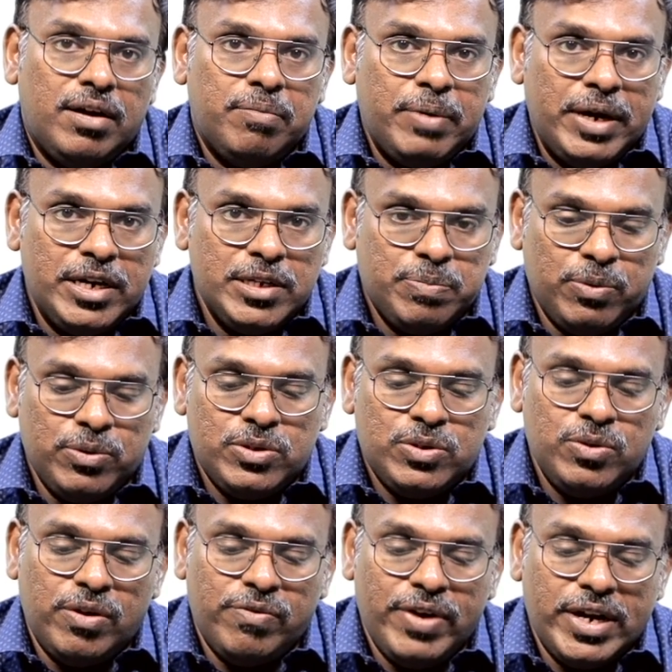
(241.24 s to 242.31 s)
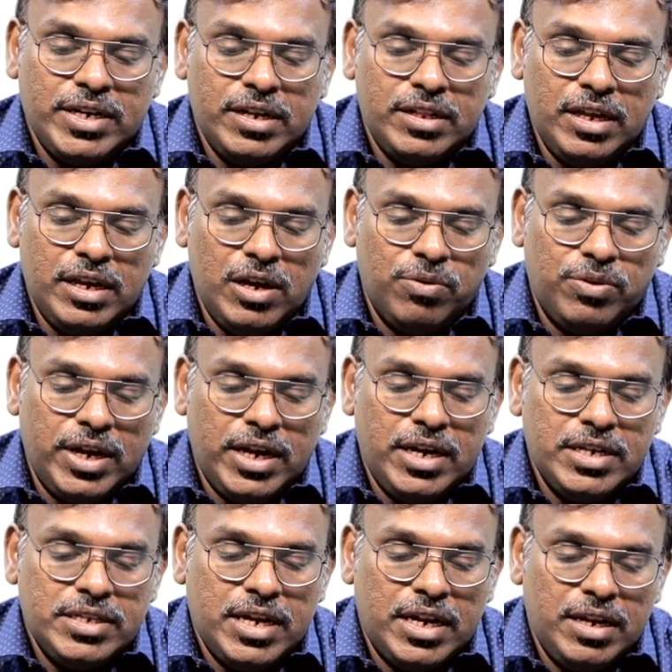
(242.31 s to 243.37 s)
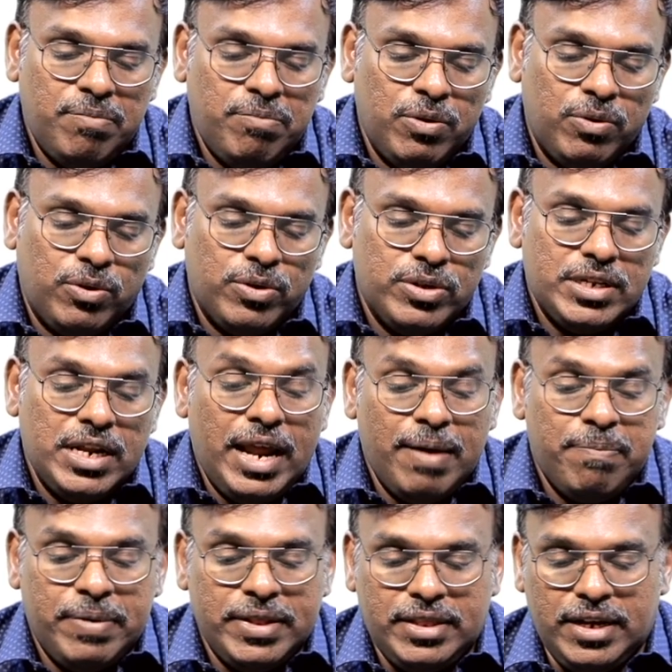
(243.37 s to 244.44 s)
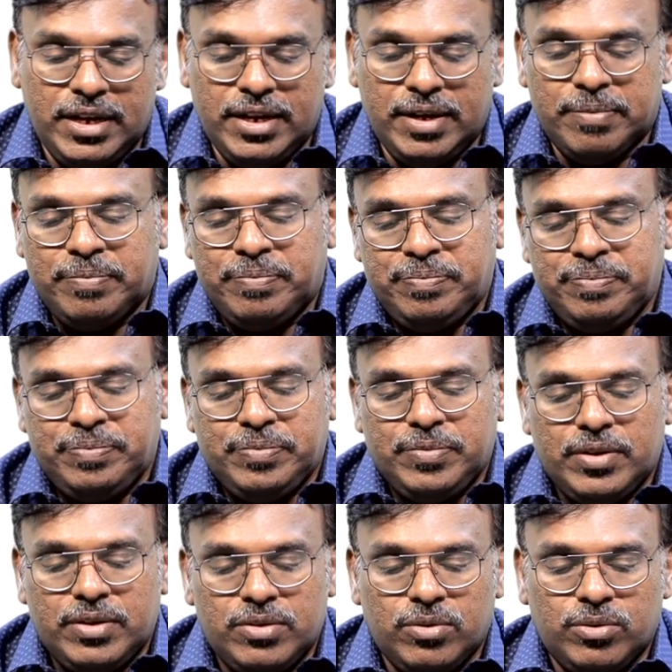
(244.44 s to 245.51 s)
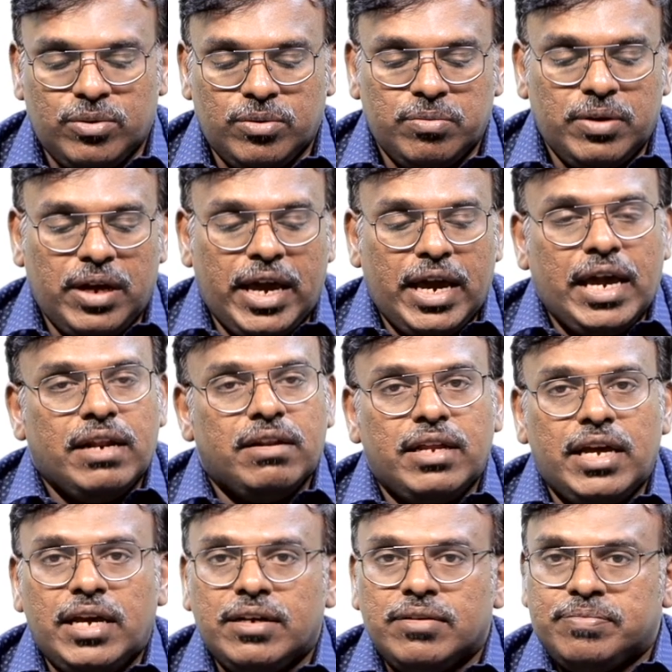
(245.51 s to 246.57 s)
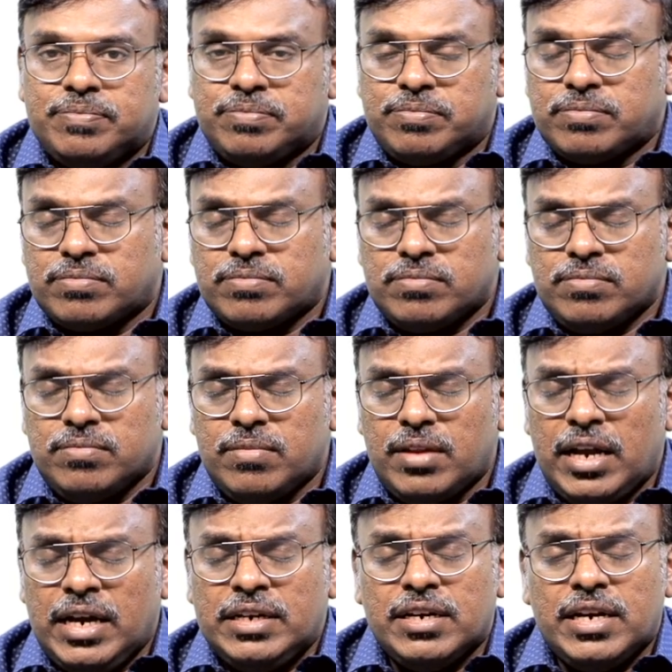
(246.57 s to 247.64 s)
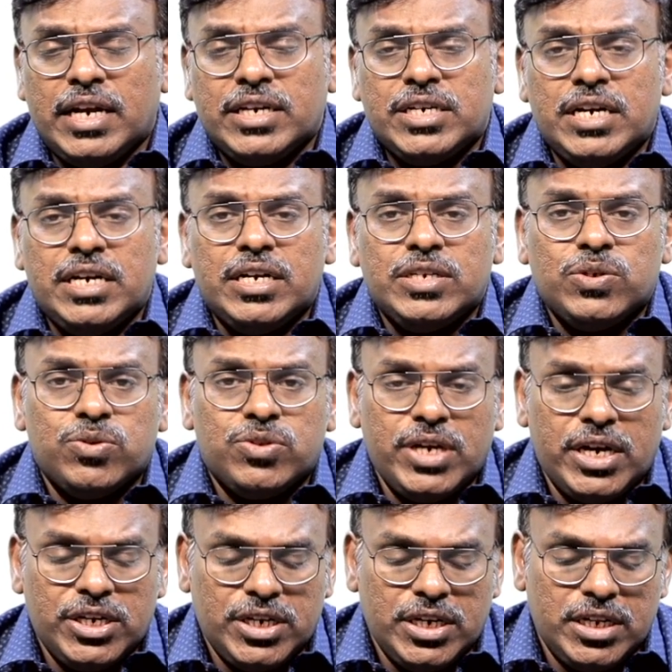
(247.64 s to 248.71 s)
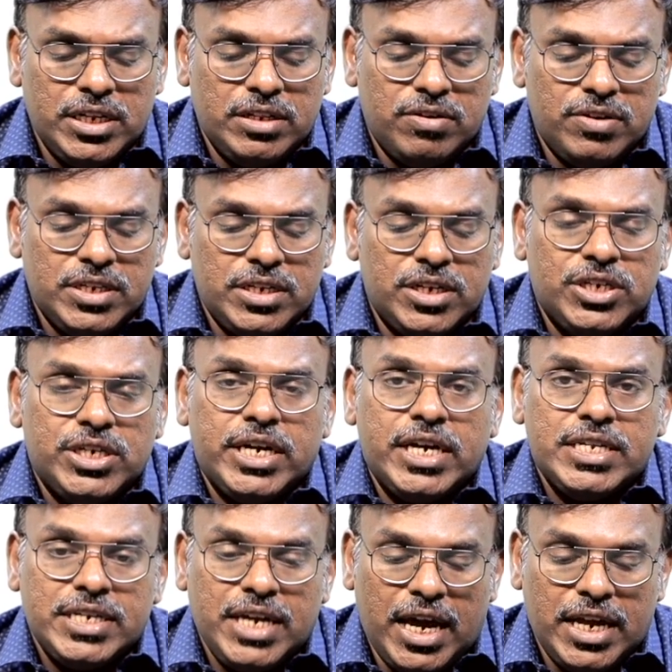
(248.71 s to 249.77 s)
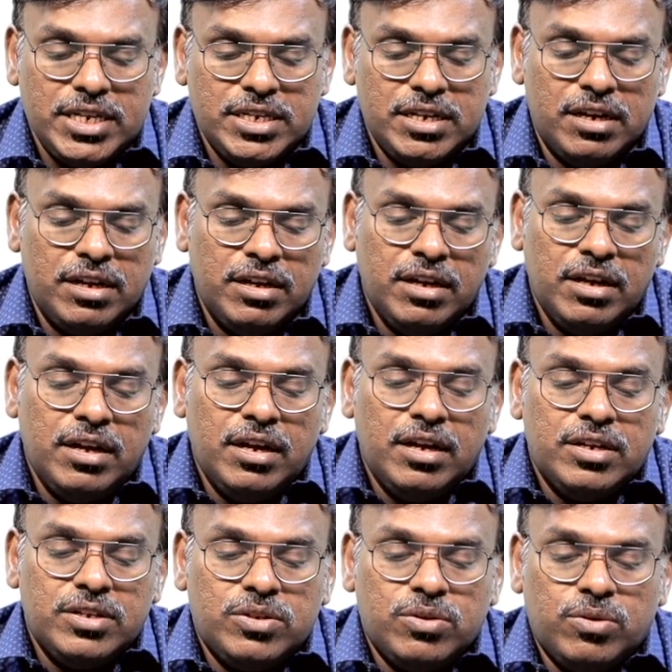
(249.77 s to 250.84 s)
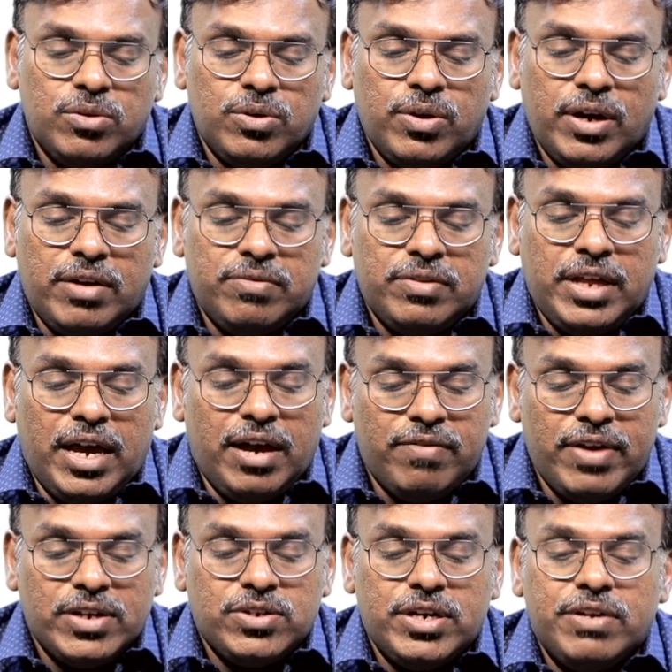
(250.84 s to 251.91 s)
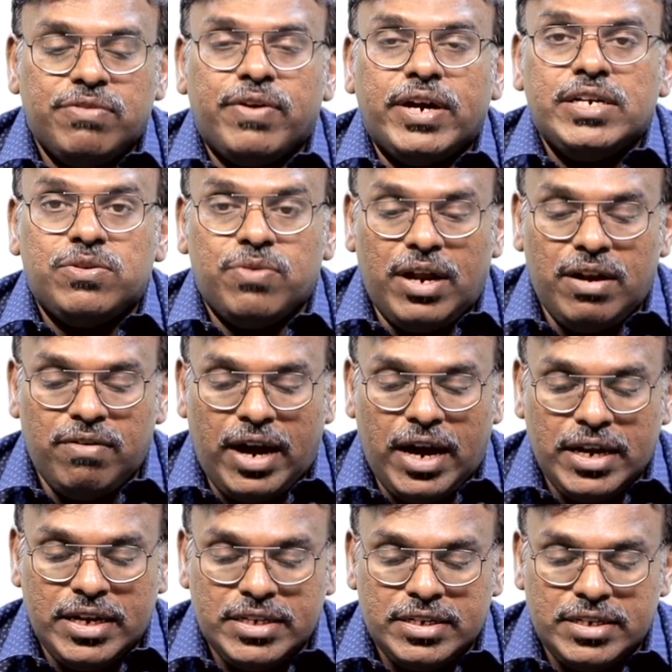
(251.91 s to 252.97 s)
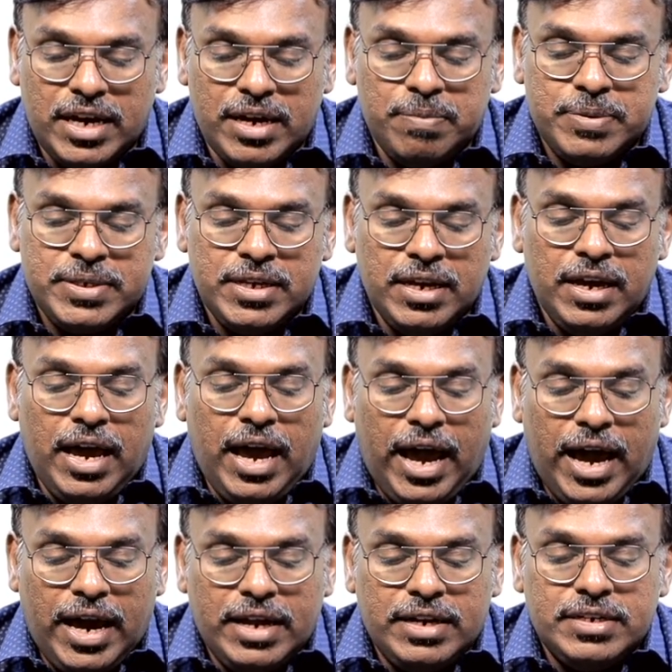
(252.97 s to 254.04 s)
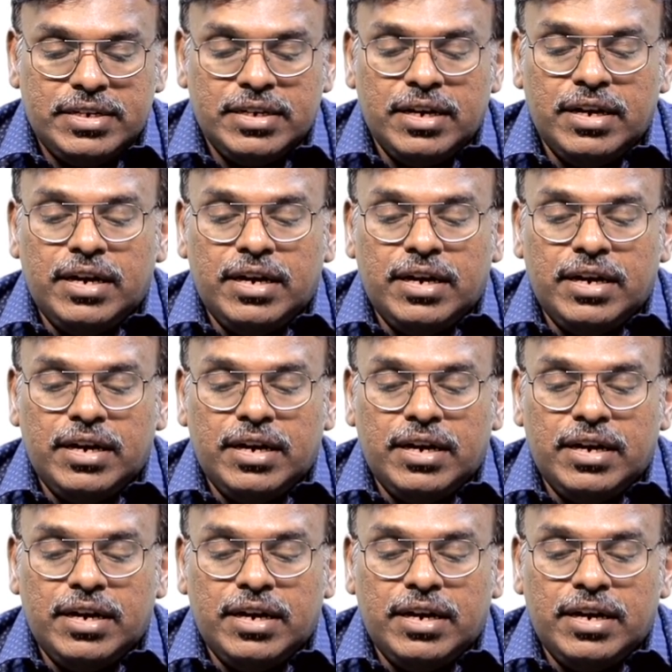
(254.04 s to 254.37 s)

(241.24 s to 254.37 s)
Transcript: predisposed to affecting the cutaneous and the mucosal epithelium. So again, the International Association in the Research Against Cancer, so you have, they have actually defined 12 high risk types, and